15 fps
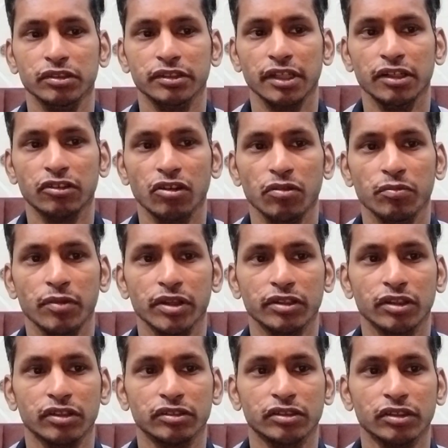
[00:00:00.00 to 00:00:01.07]
set of
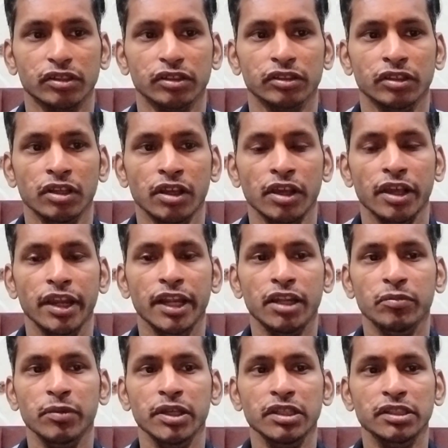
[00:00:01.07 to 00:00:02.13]
measures.
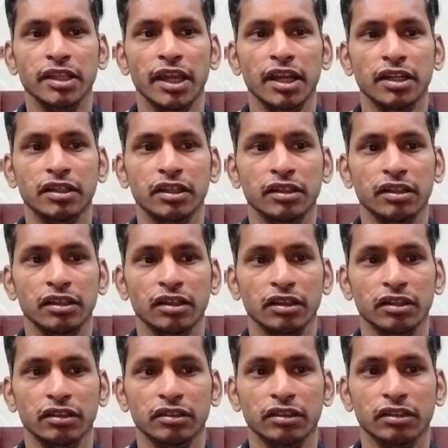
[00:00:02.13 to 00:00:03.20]
It means that
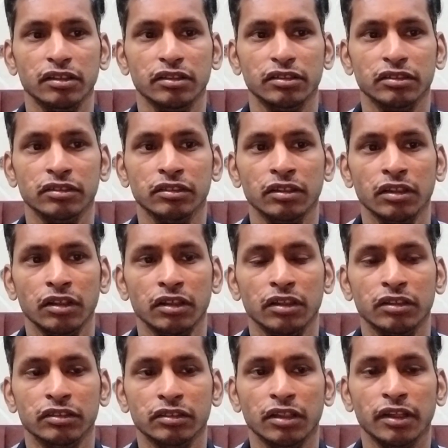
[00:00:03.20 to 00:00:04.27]
the
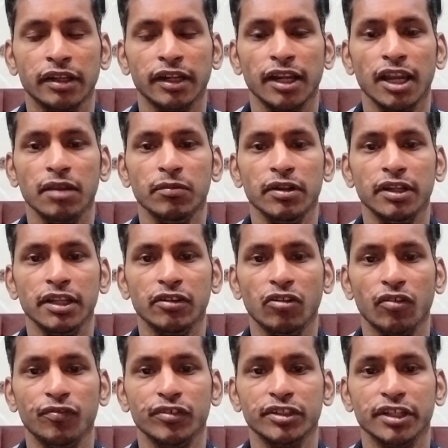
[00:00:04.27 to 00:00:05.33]
reliability
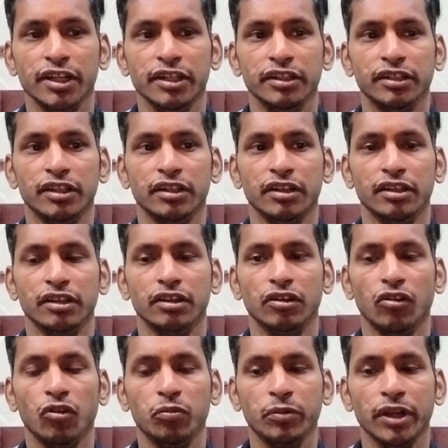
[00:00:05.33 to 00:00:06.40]
coefficient
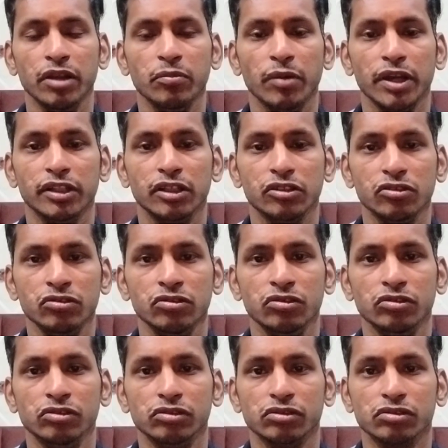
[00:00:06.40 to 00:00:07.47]
obtained by the
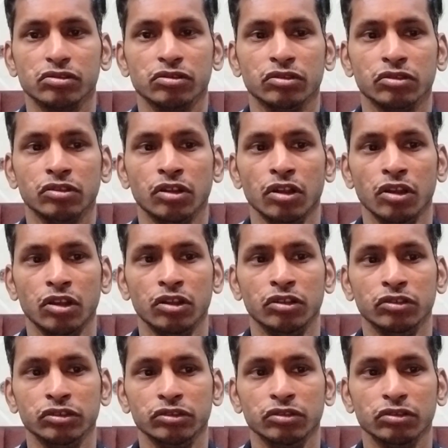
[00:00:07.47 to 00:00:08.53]
two
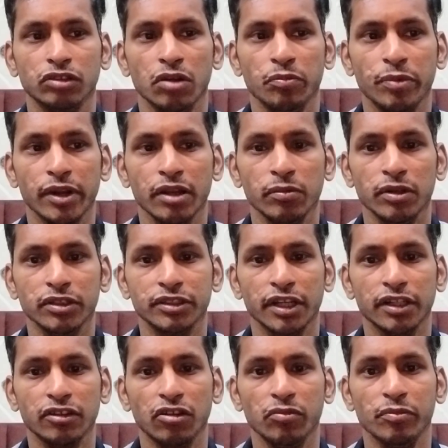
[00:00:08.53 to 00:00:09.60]
comparable
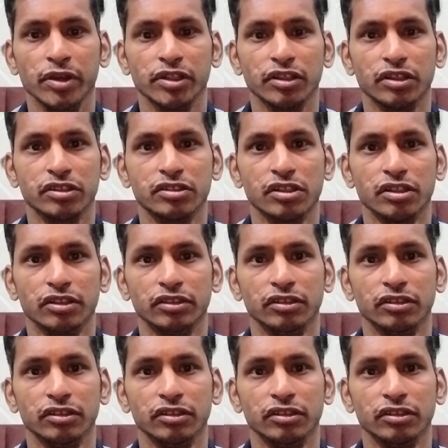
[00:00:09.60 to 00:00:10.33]
set of measures.